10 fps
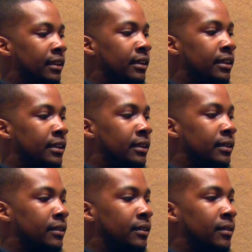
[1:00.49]
a,
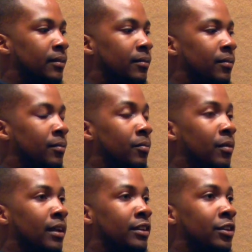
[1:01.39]

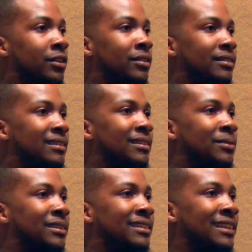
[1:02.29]
a, a daughter,
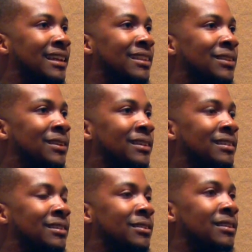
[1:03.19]
which is now three years older,